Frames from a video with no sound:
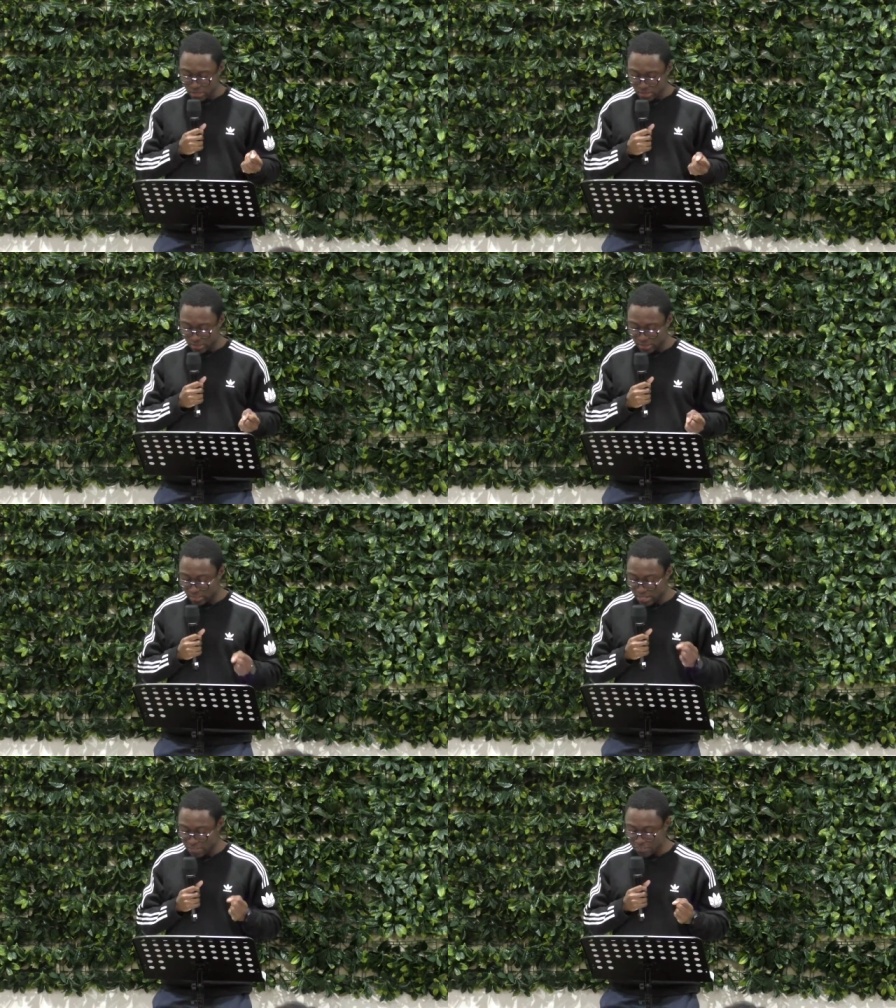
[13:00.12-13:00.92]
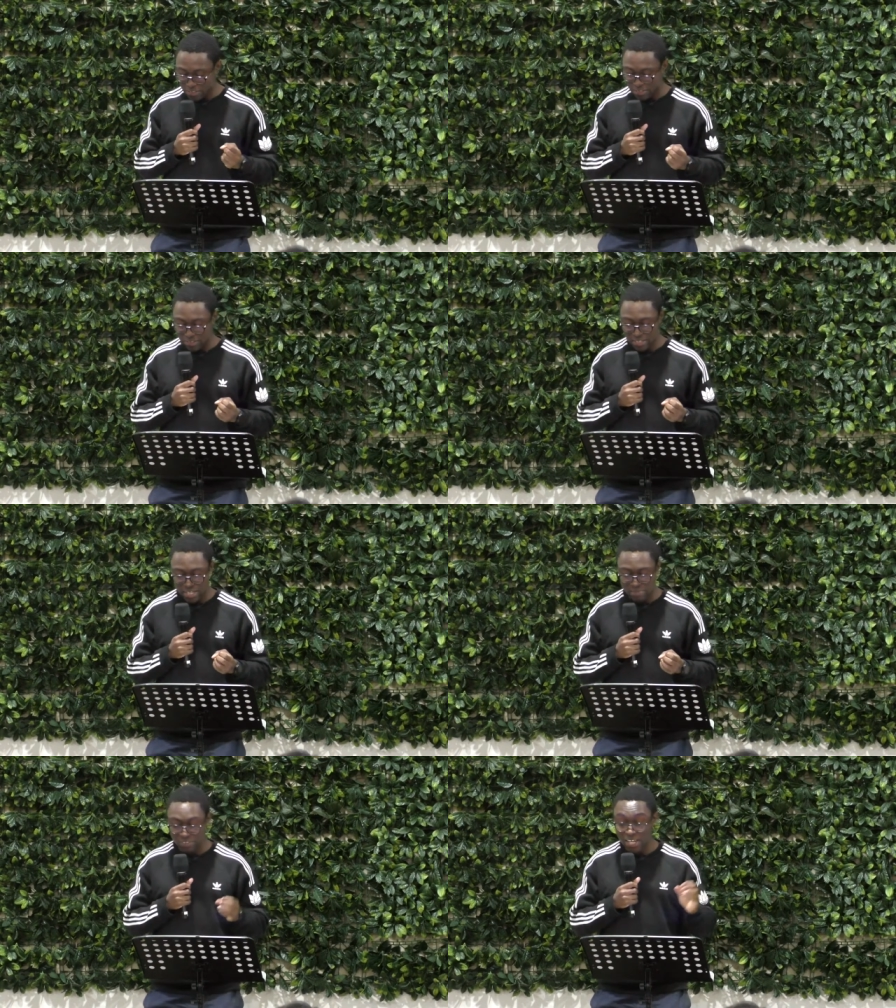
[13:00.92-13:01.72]
uh, nothing,
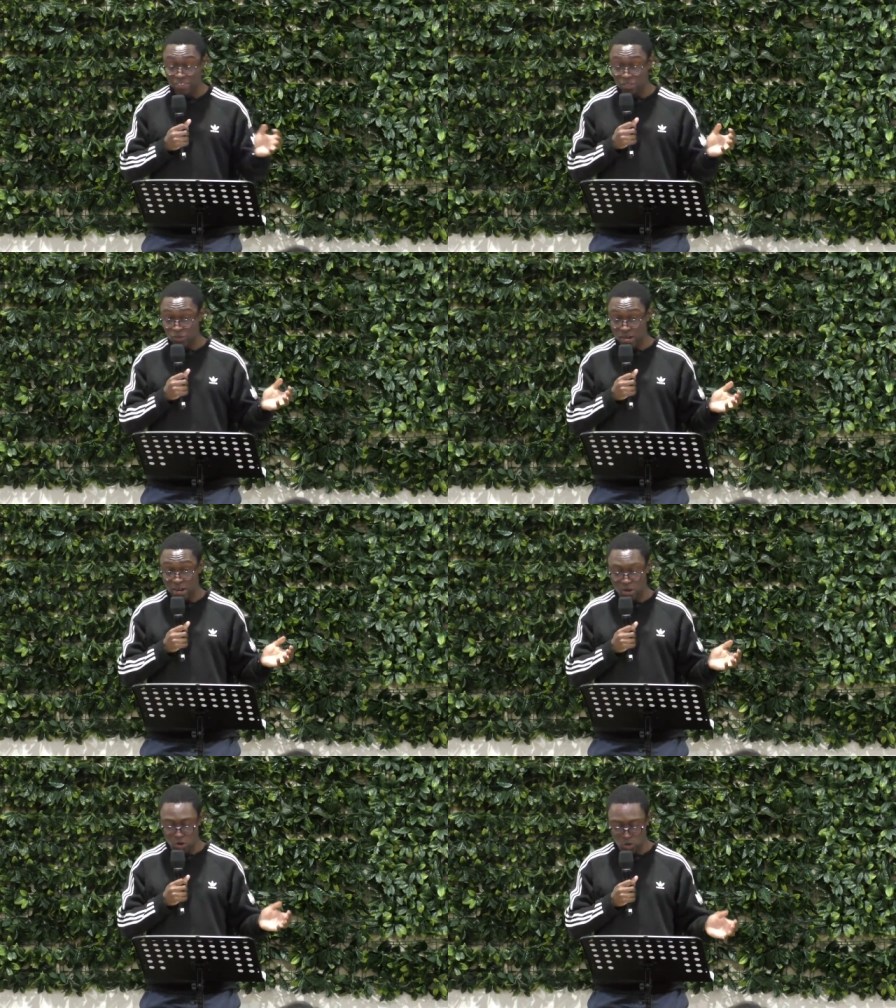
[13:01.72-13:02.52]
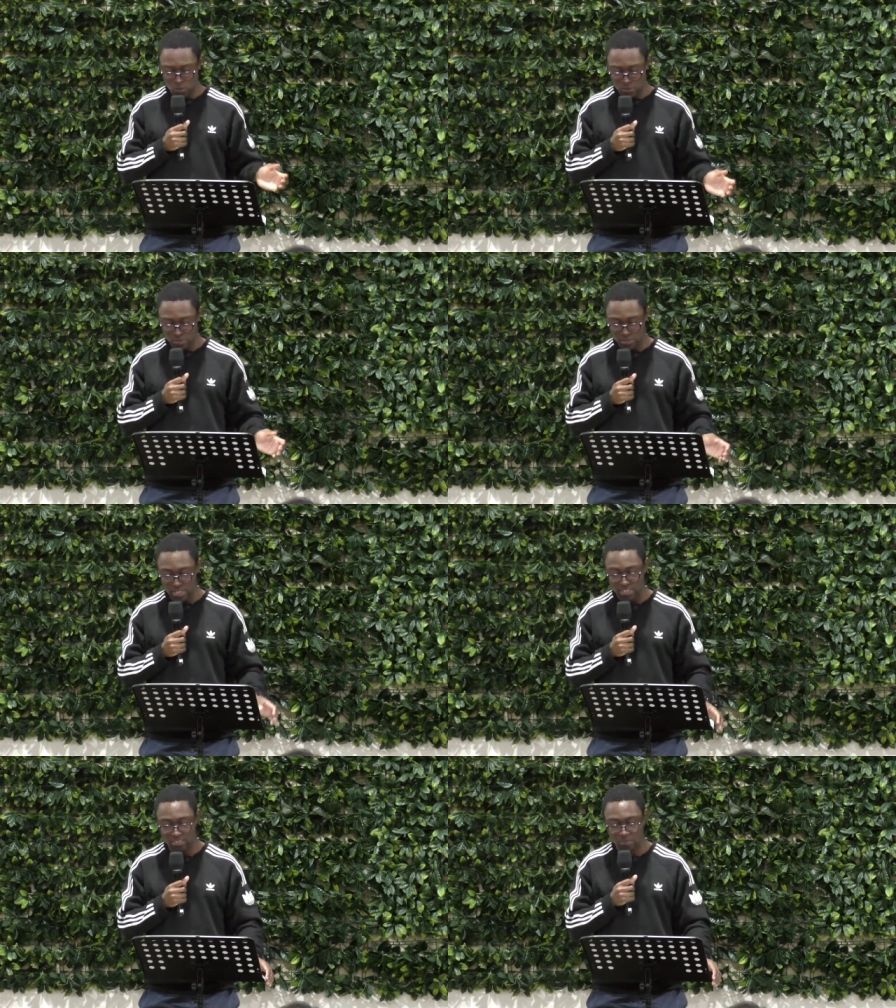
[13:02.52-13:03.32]
um, nothing where our hope is